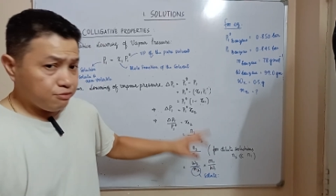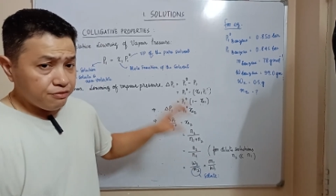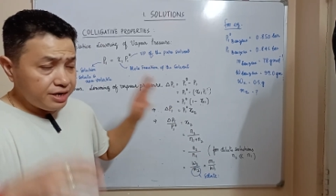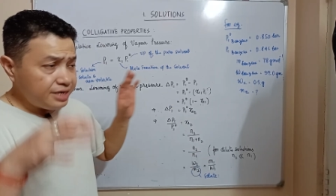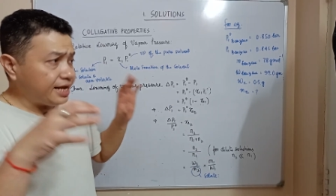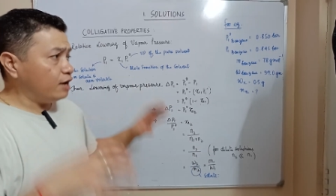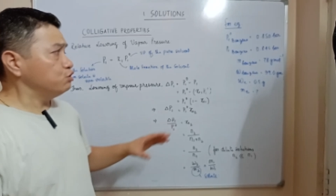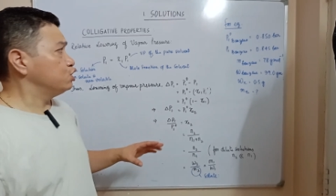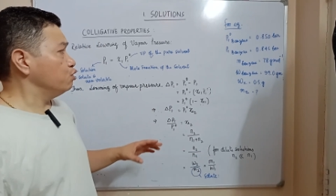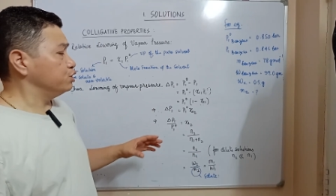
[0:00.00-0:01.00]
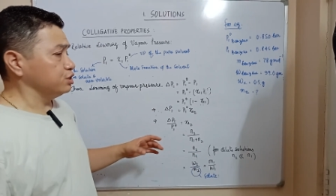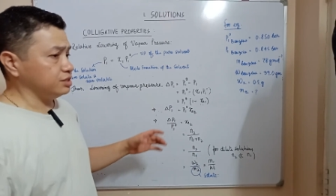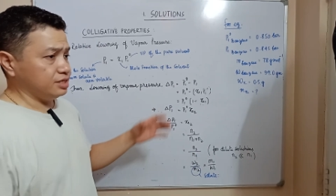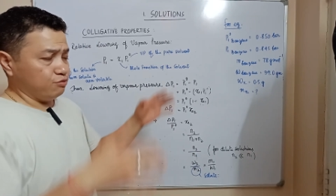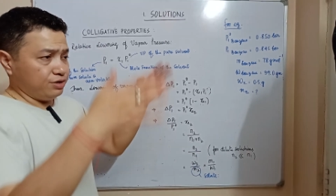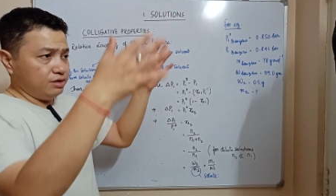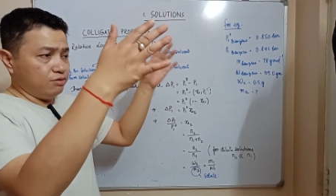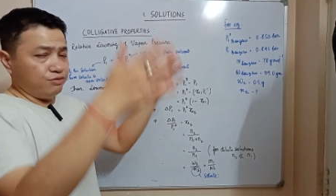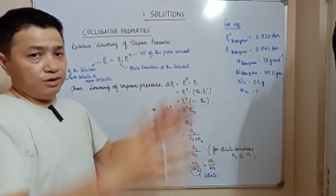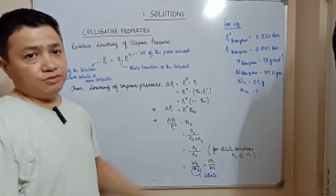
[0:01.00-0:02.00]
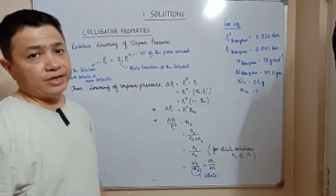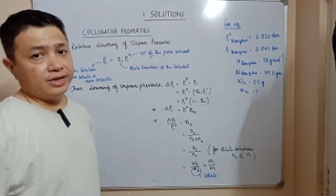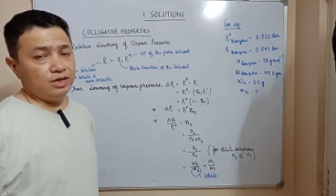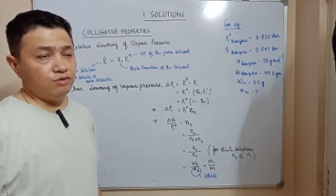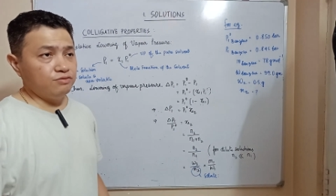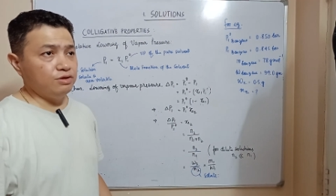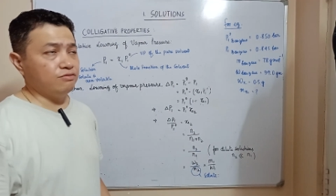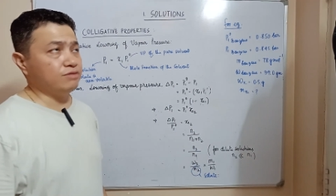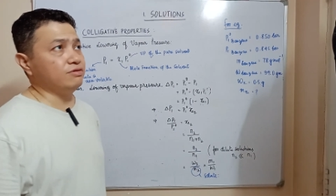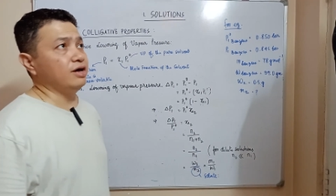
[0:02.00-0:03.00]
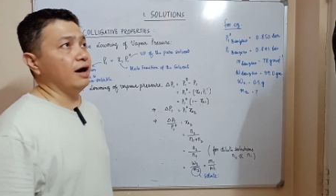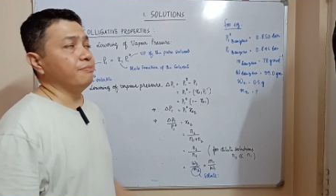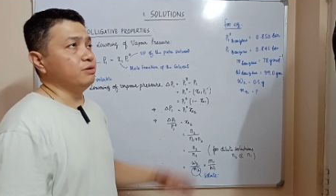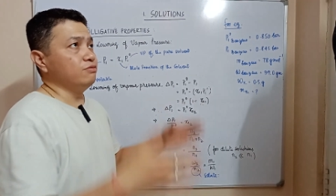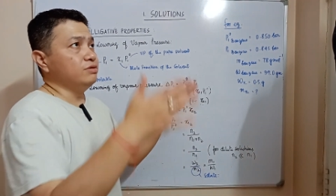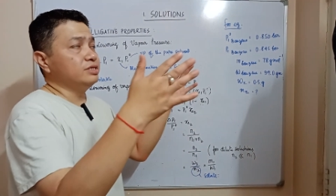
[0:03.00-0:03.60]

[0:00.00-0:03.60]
for very dilute solution, see, we generally what will happen,